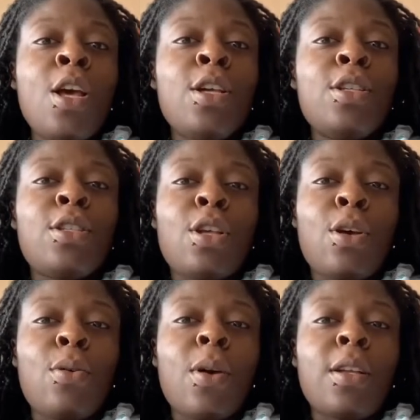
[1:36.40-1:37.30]

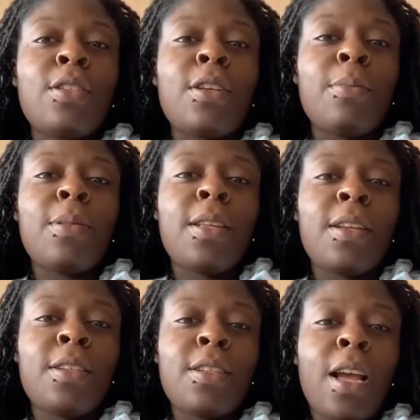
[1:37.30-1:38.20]
So I jumped
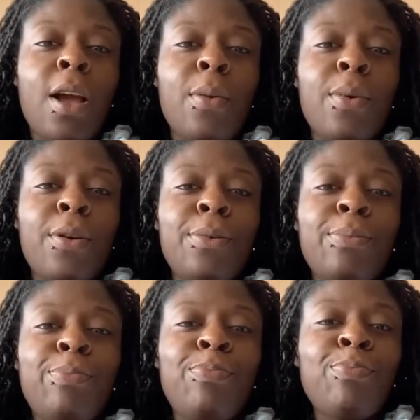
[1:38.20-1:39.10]
in the shower,
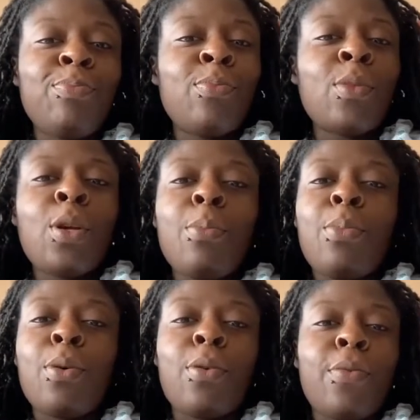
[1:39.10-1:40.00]

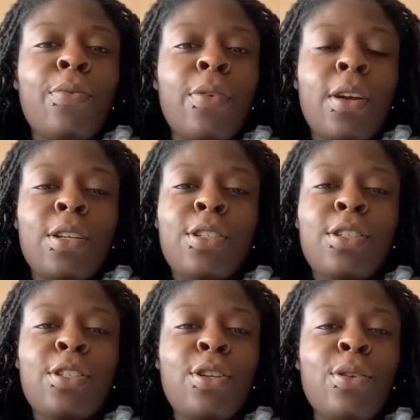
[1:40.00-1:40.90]
put on
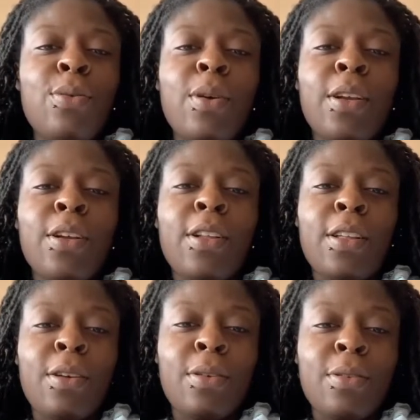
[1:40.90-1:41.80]
fresh new
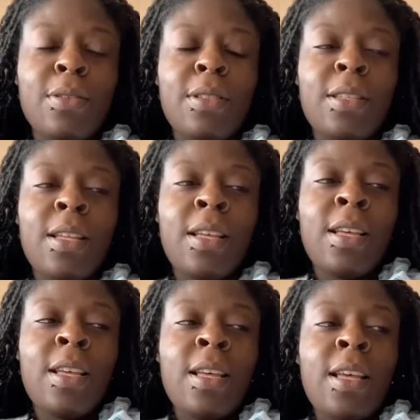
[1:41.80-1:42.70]
underclothes,
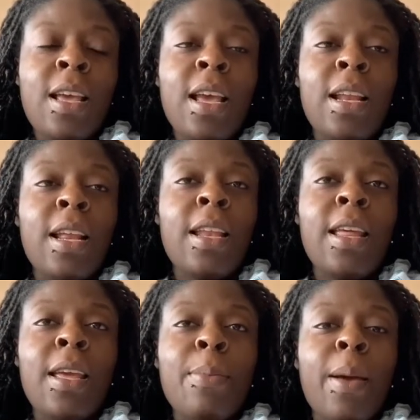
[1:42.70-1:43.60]
and I
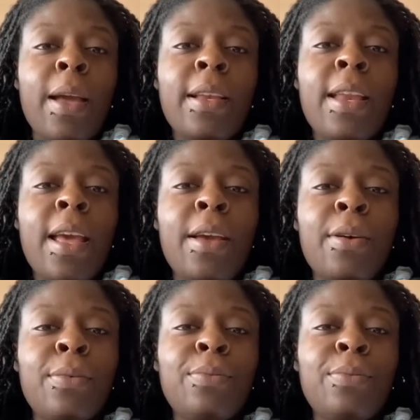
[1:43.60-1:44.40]
laid back down.